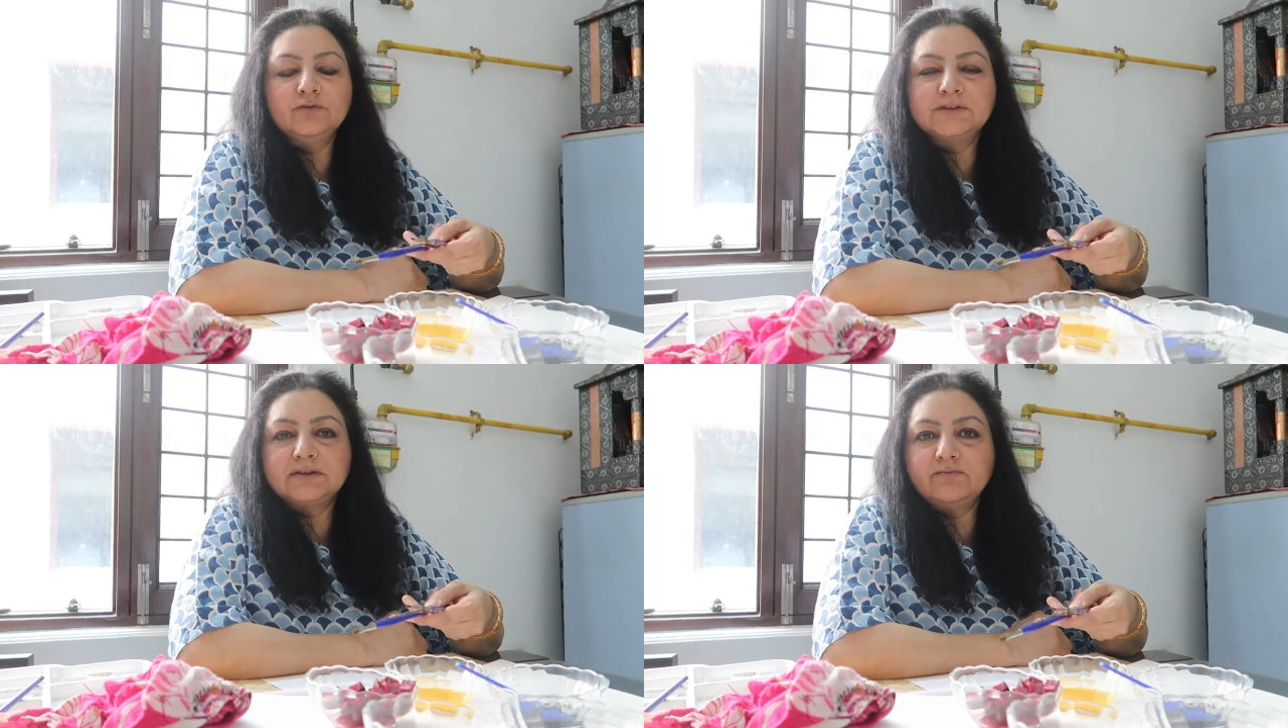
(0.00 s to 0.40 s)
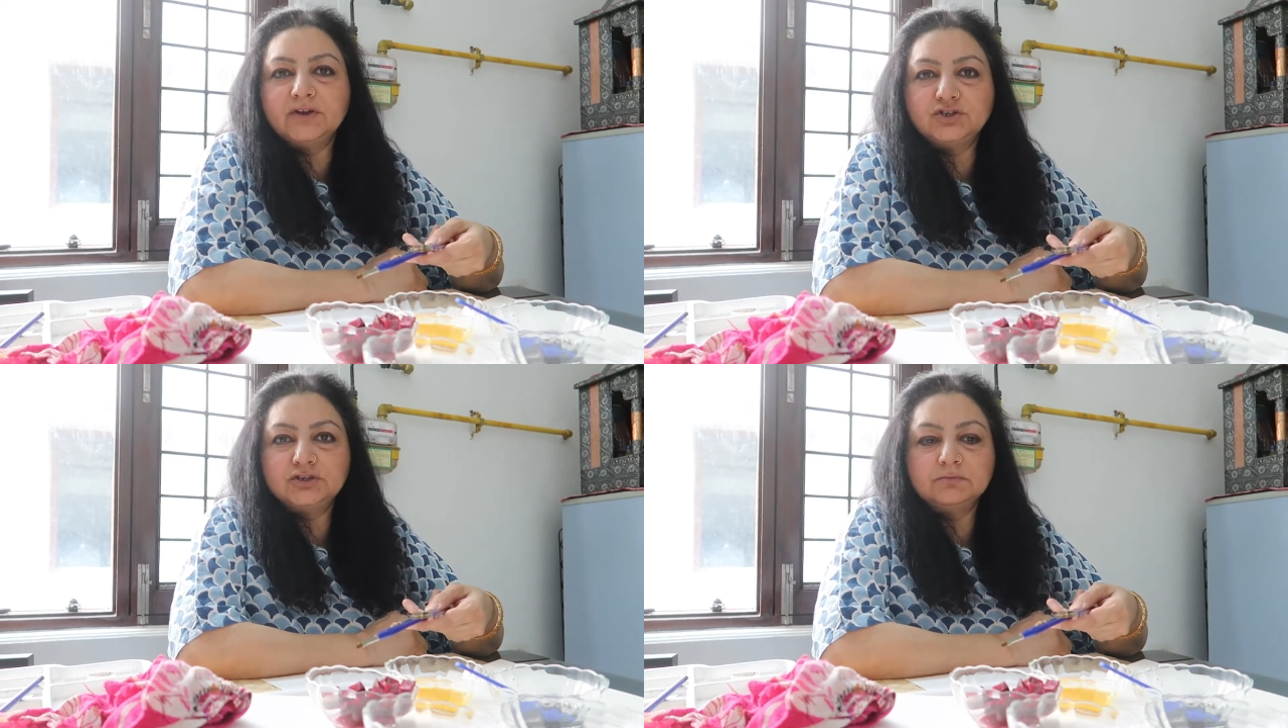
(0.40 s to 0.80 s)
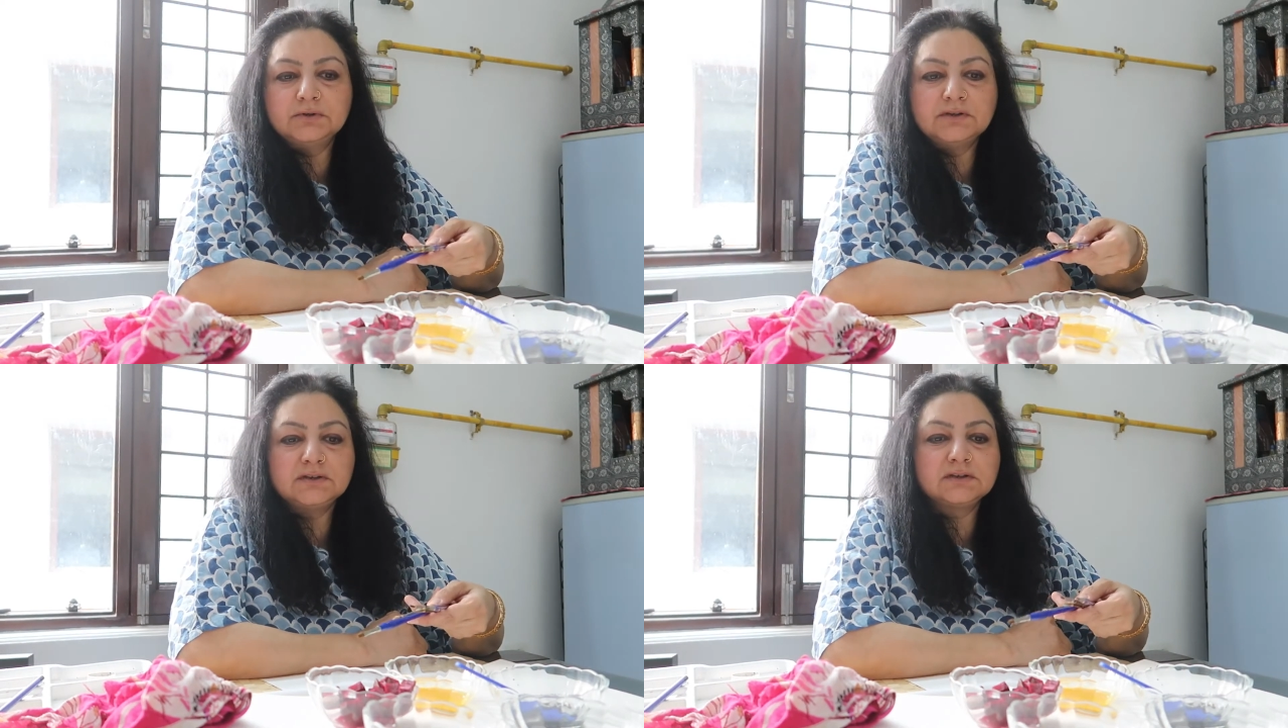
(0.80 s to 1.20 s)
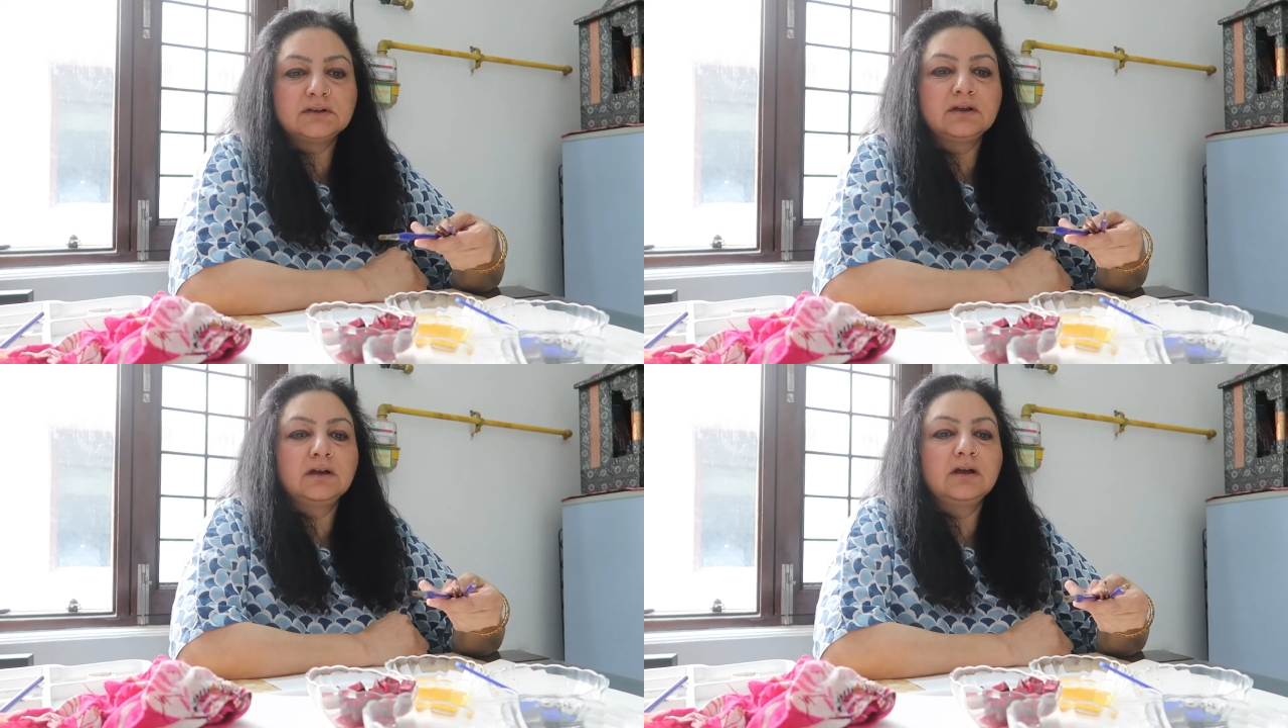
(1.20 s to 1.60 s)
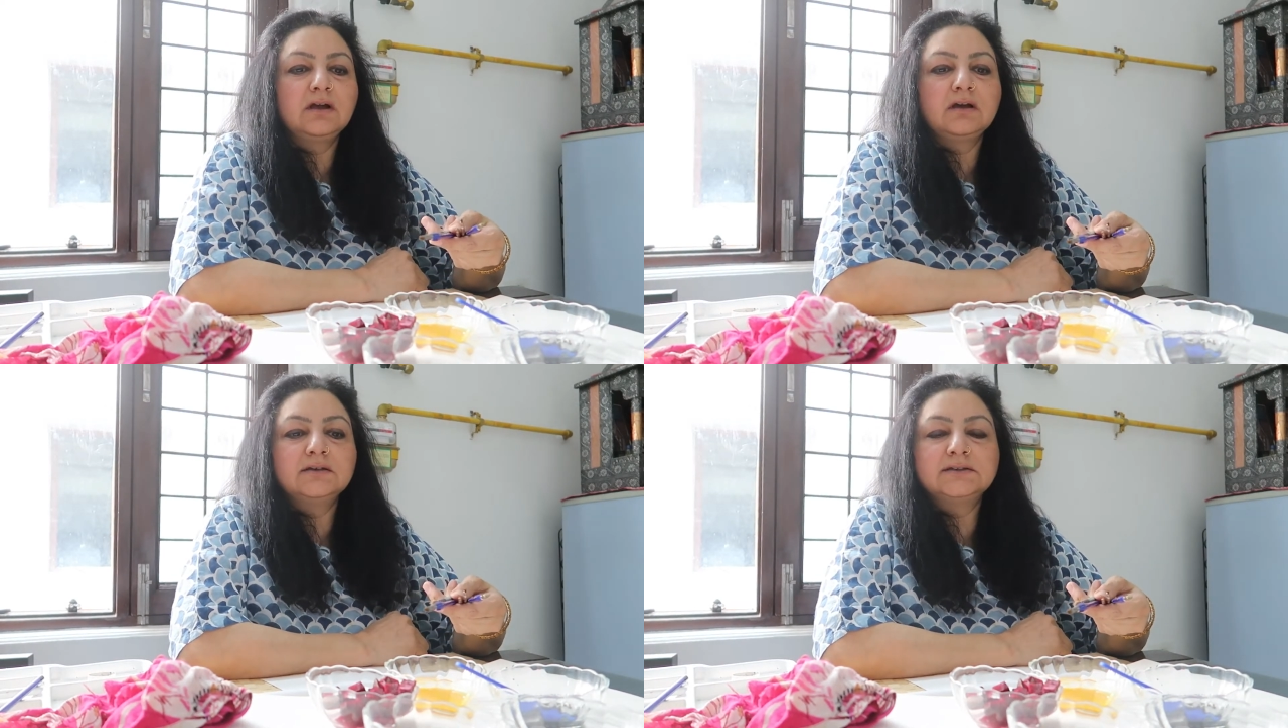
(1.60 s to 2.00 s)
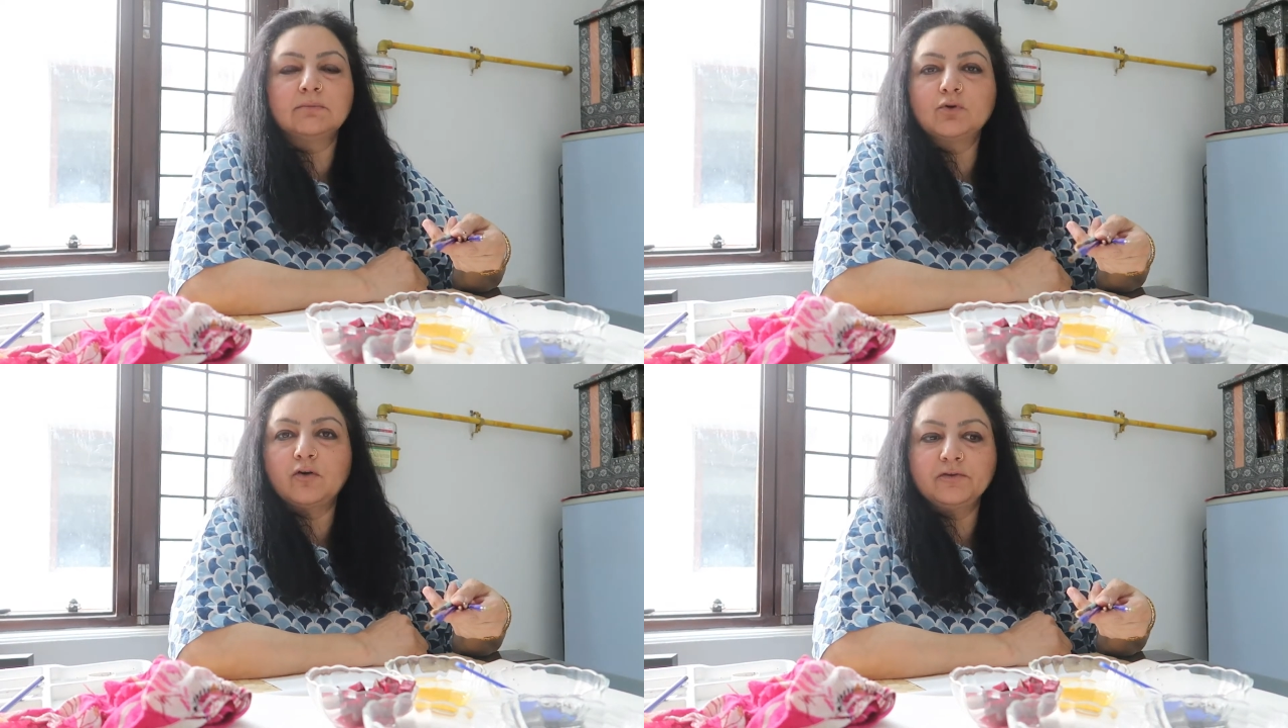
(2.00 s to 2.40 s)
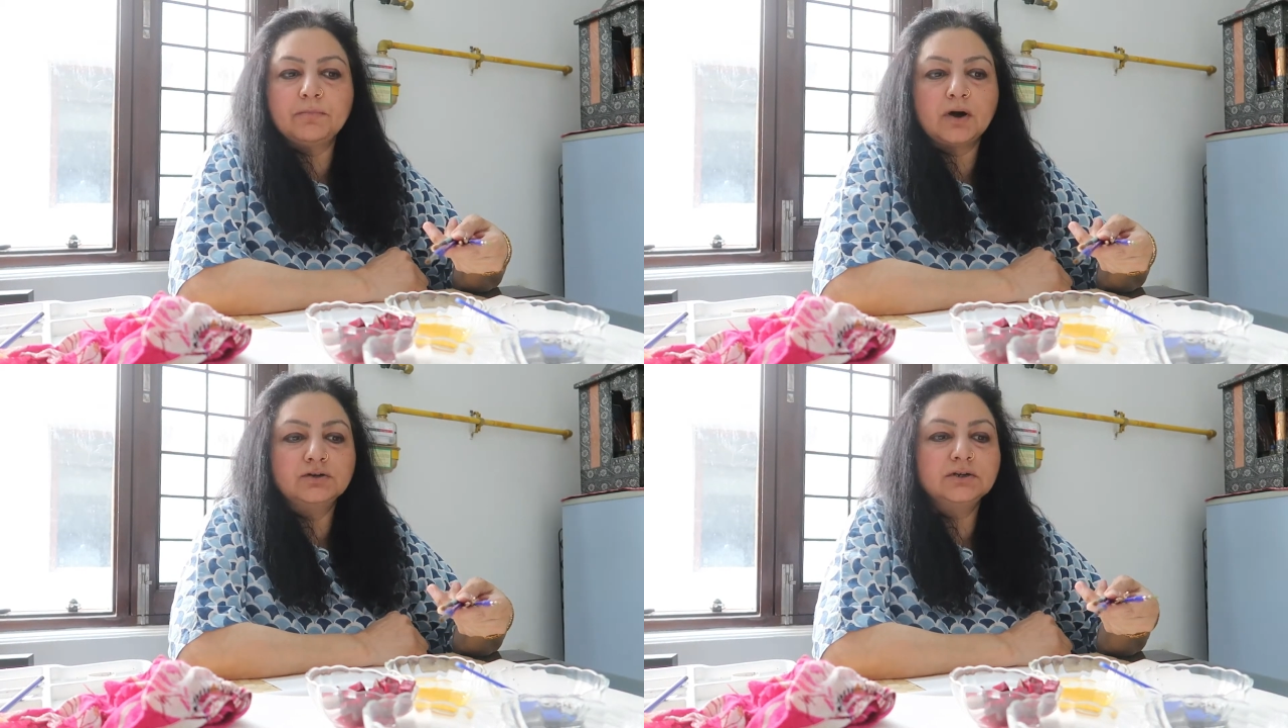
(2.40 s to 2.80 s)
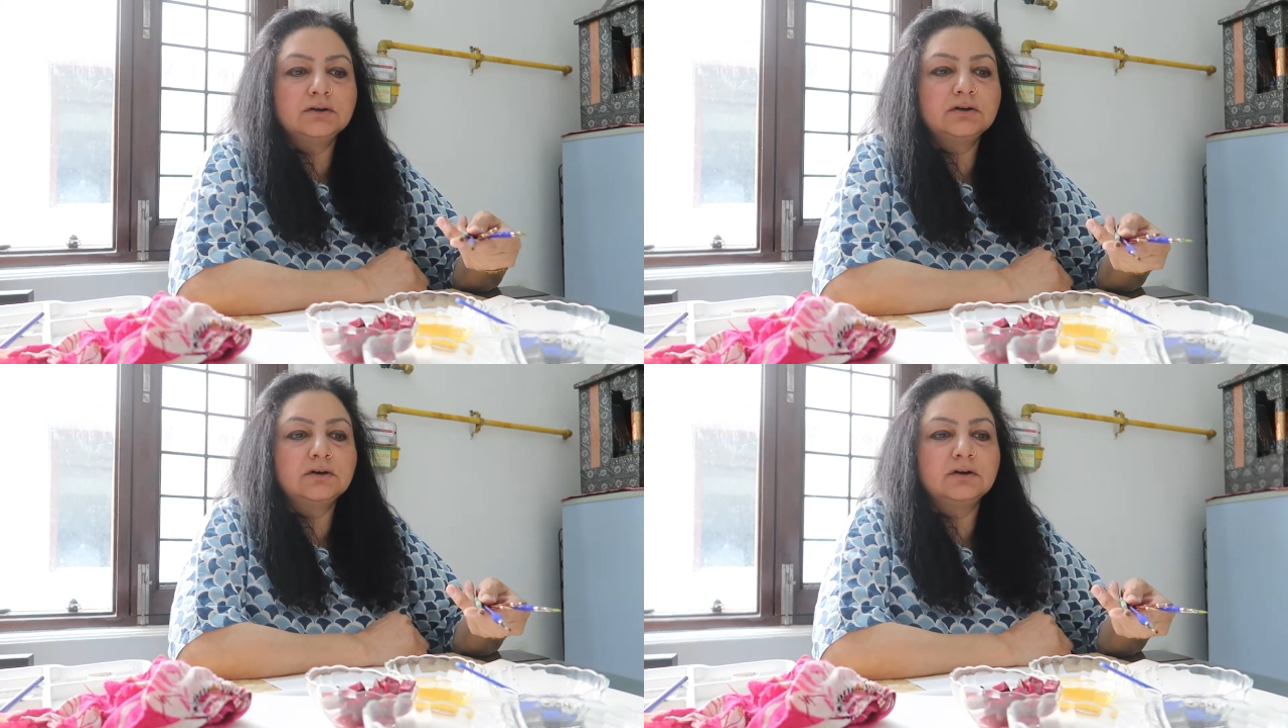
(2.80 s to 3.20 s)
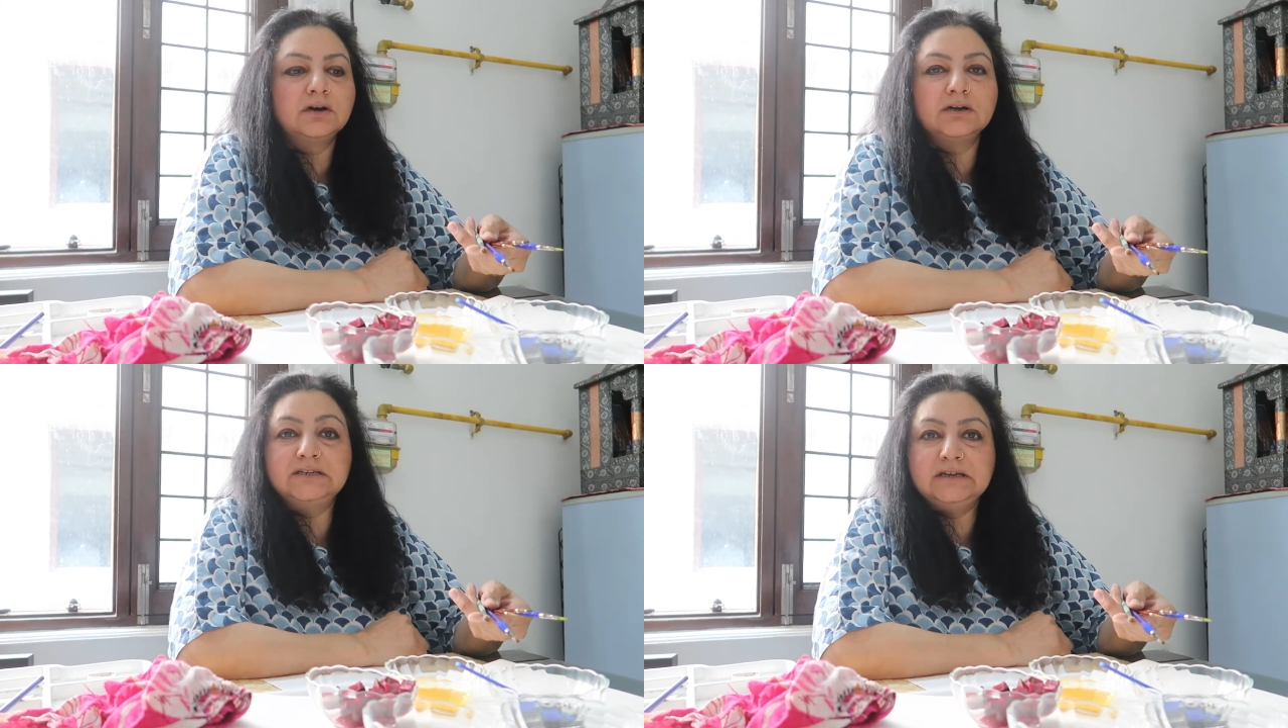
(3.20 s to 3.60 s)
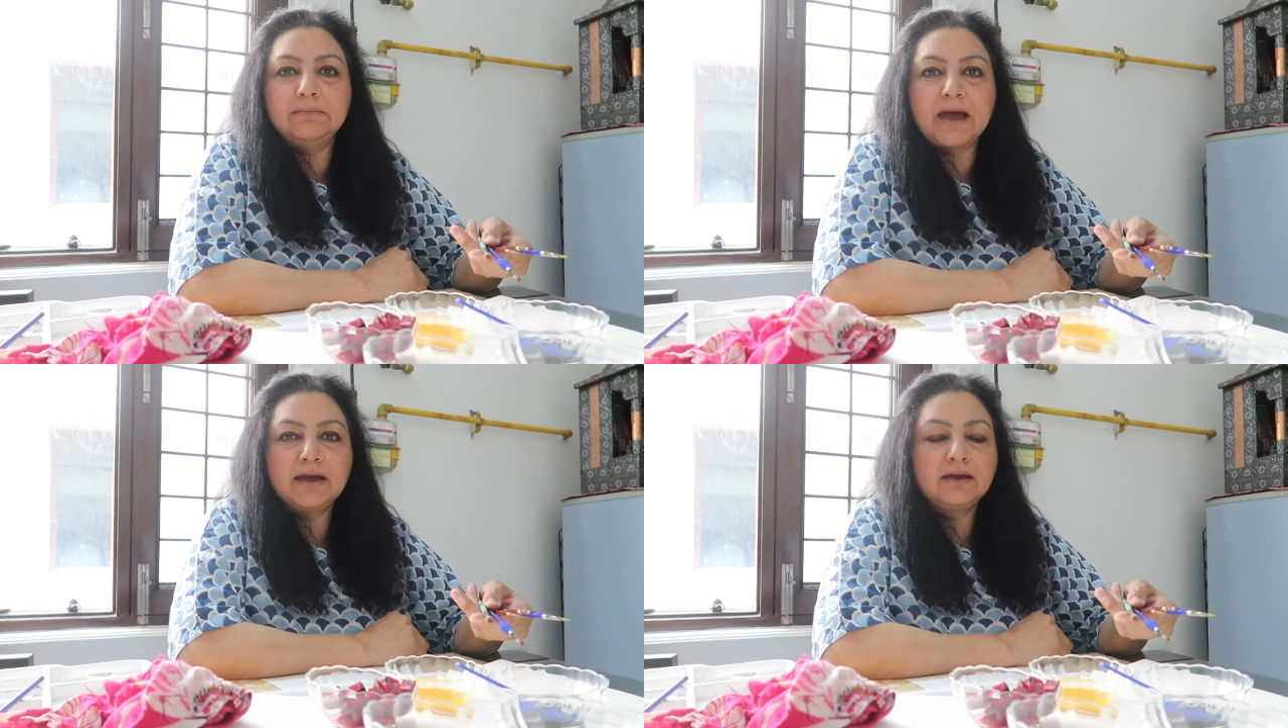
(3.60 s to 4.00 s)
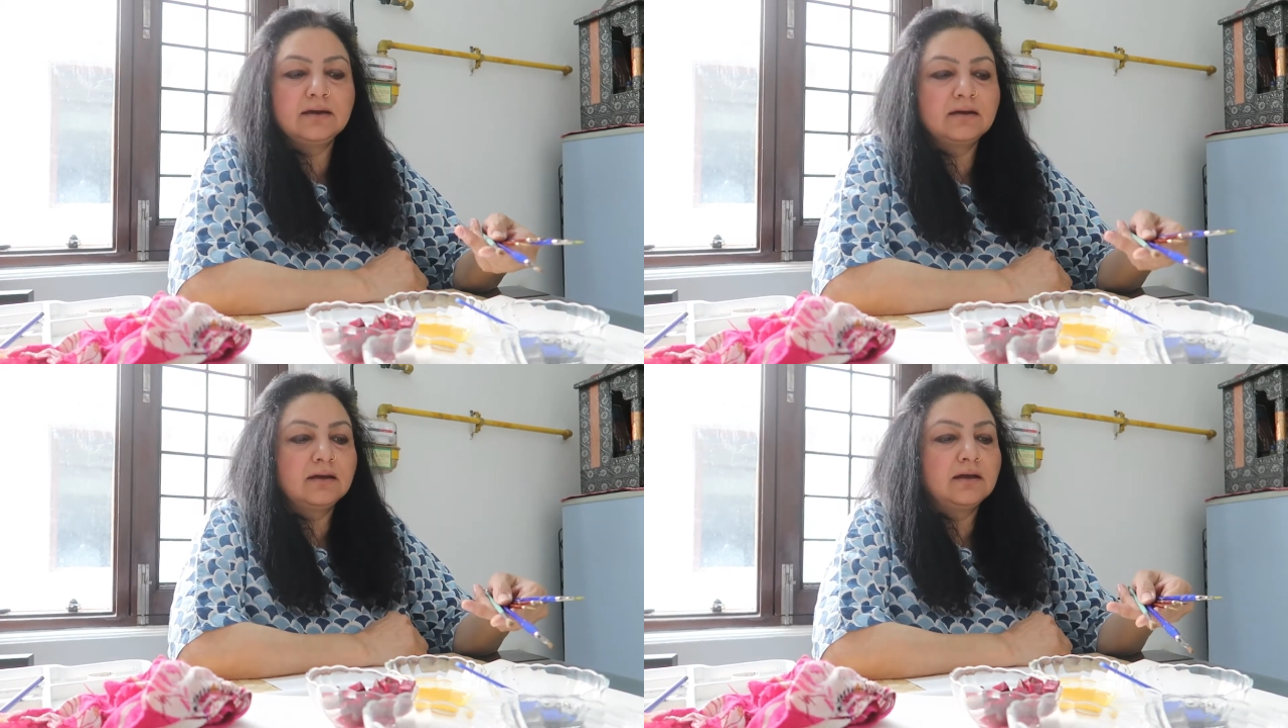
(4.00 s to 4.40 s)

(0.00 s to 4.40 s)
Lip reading: used some vegetables, some coffee powder, a tea bag,